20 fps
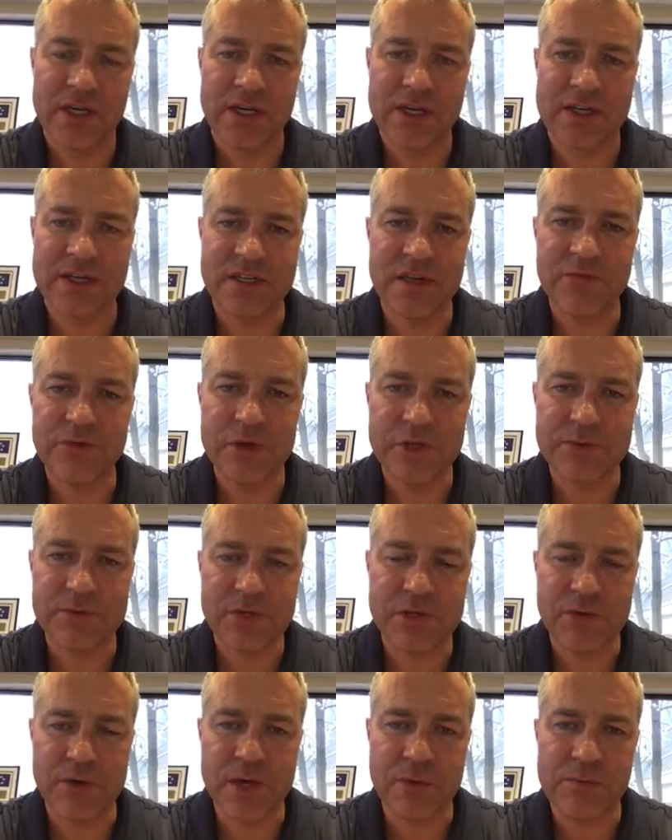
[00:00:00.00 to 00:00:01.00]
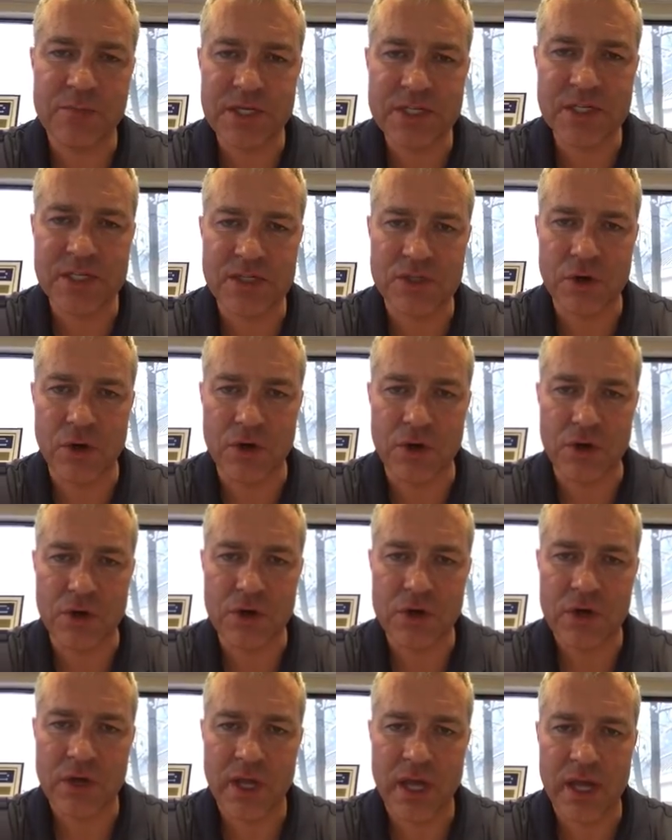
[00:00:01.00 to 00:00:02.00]
Now, the difference between a business
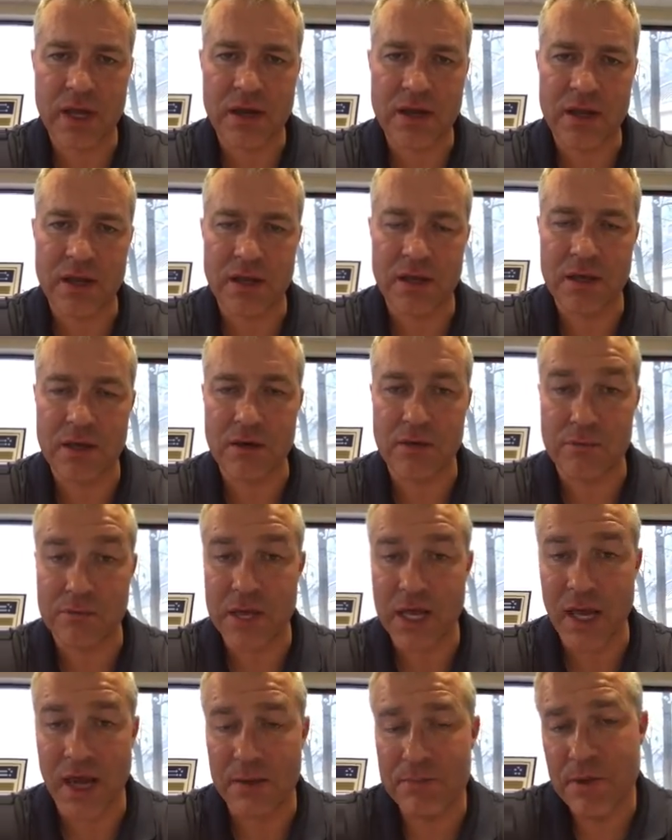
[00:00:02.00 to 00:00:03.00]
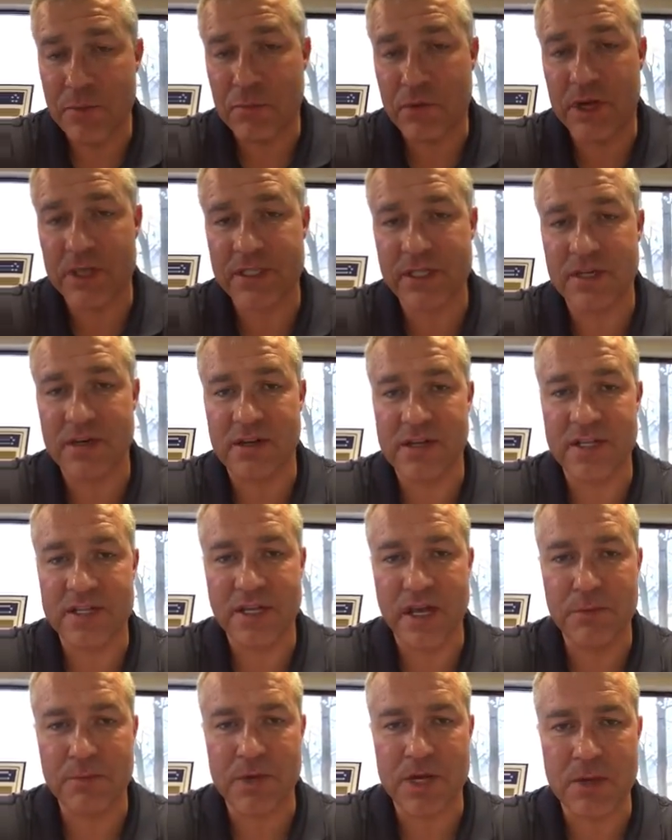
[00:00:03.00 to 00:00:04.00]
owner and, you know, me, I'm the president of this
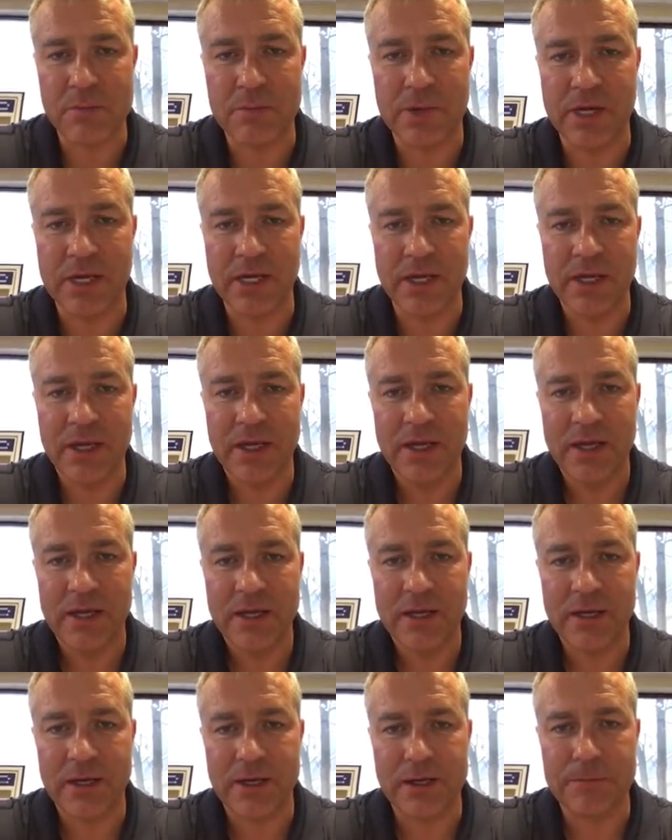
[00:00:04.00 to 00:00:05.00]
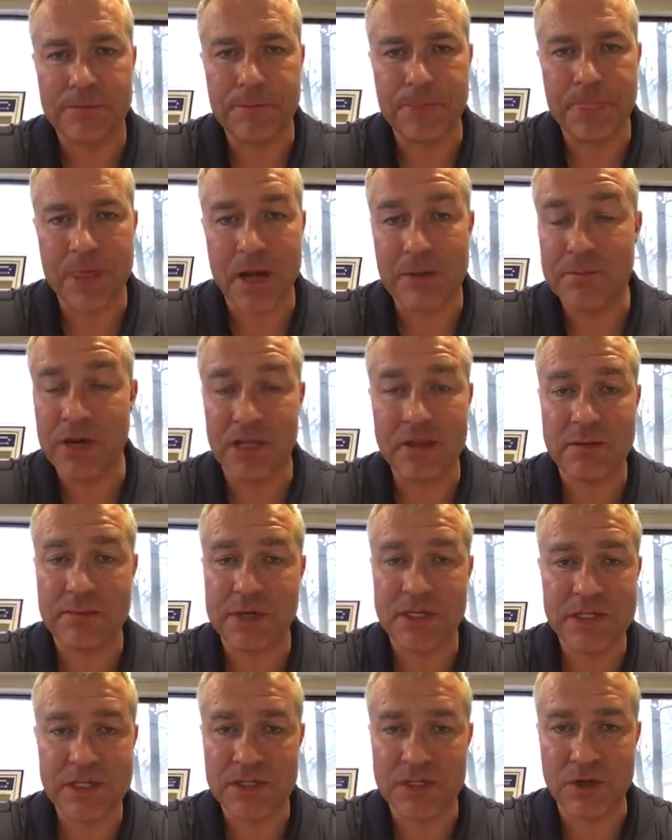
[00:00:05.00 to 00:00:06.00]
company, but I'm not the
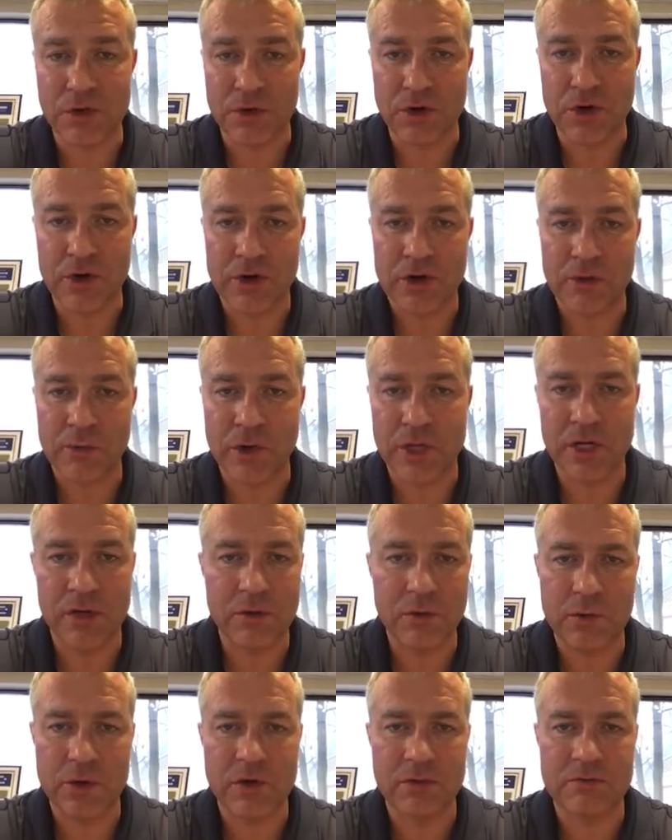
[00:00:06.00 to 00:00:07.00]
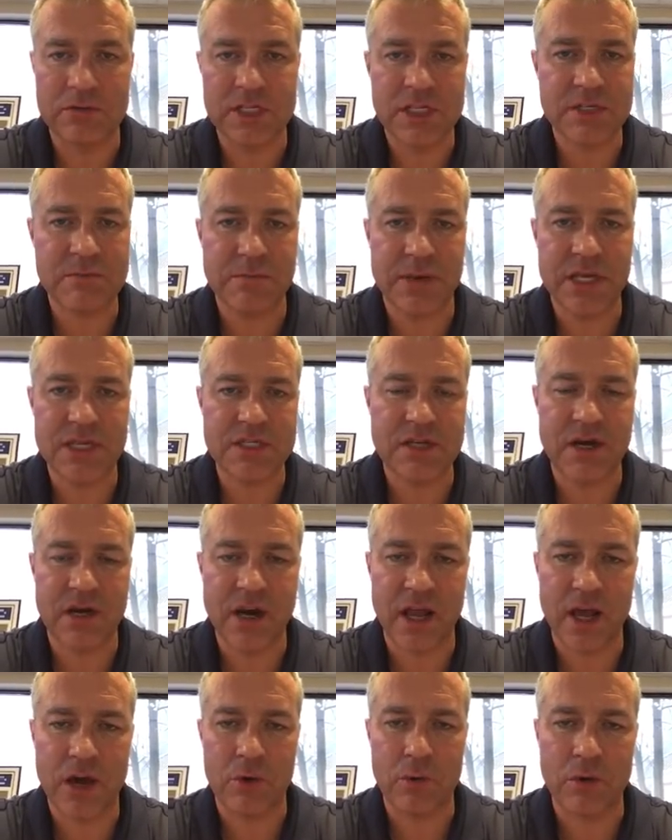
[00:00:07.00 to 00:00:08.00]
business owner. We're just based
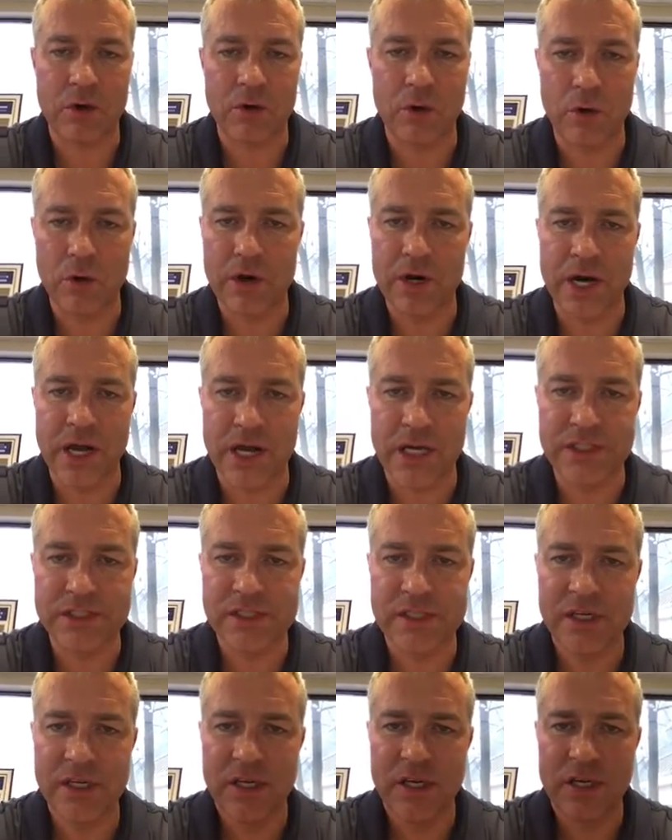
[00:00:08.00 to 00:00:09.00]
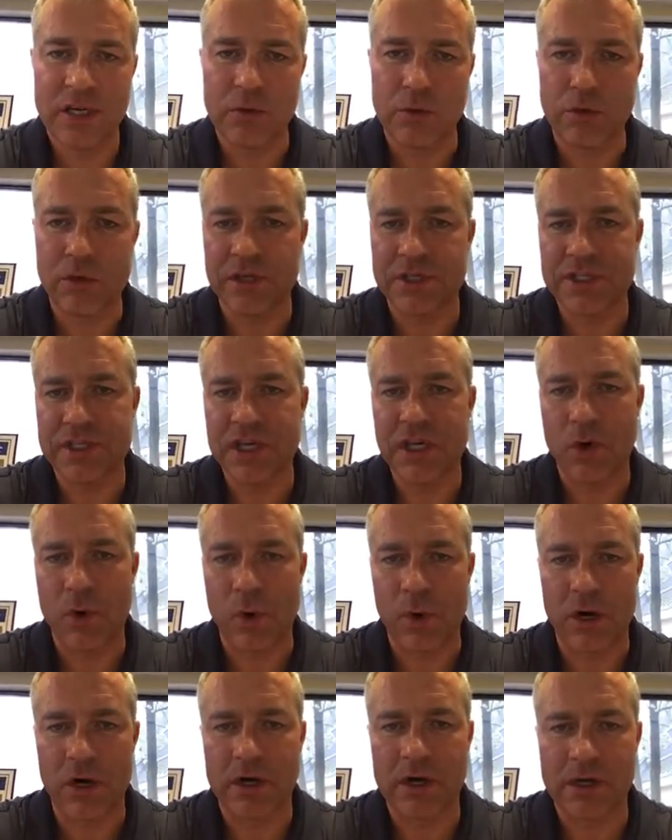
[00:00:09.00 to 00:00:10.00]
on how we're organized. We're a C
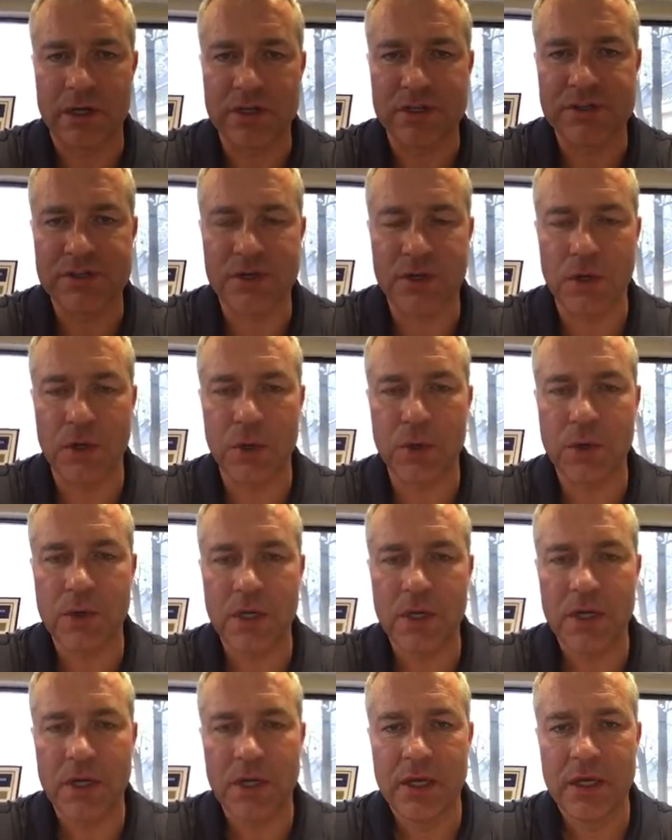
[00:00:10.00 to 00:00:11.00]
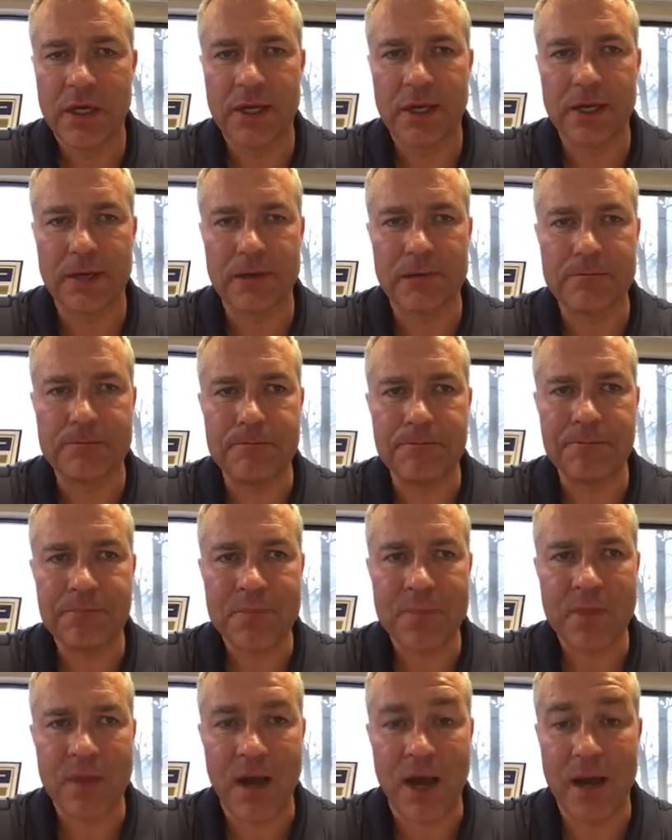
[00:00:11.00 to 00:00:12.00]
Corp, and so I'm
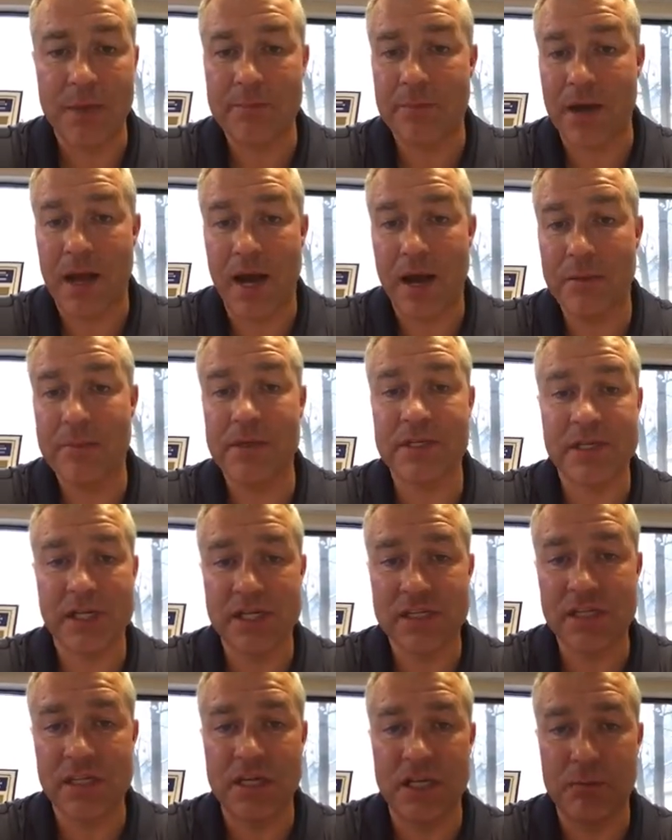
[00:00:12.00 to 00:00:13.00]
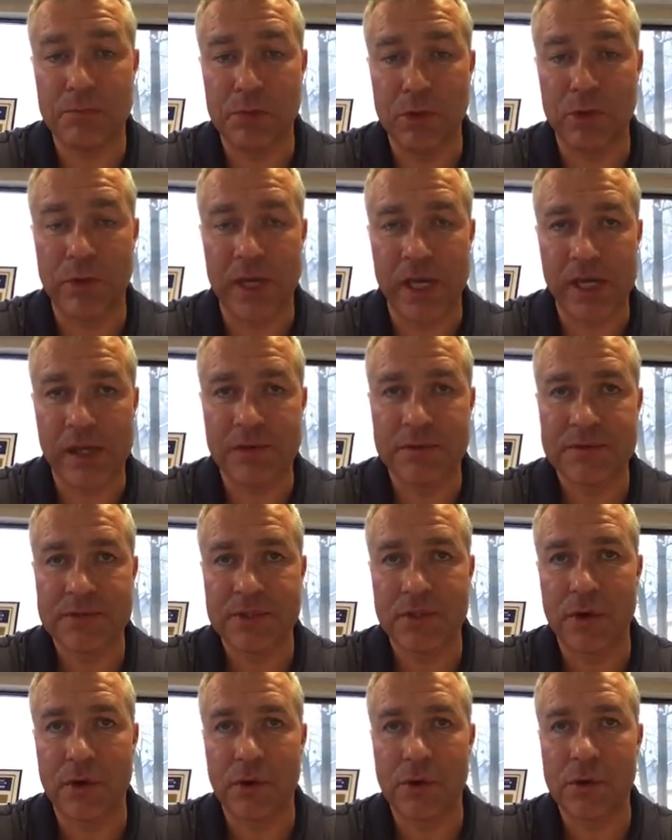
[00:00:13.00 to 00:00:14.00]
essentially an employee.
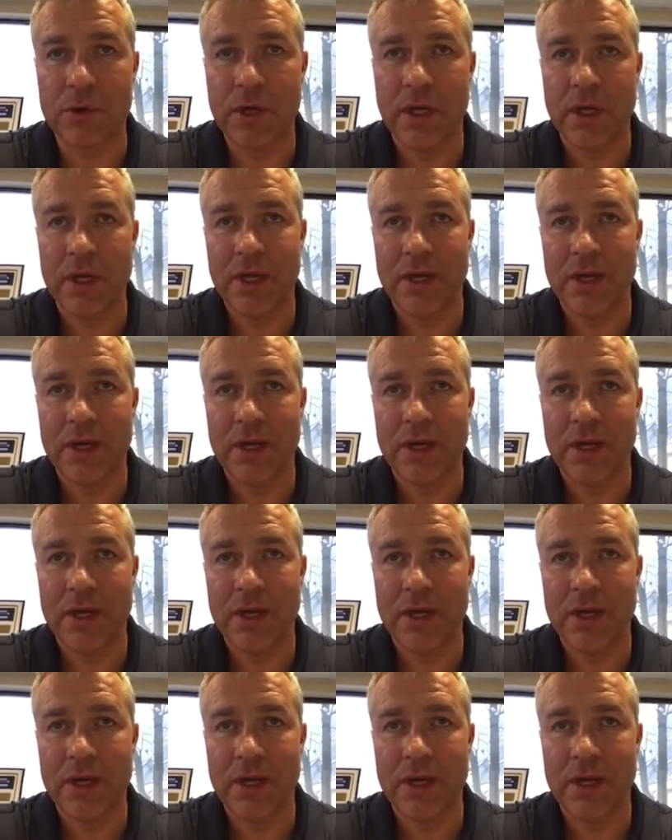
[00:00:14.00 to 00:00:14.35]
So.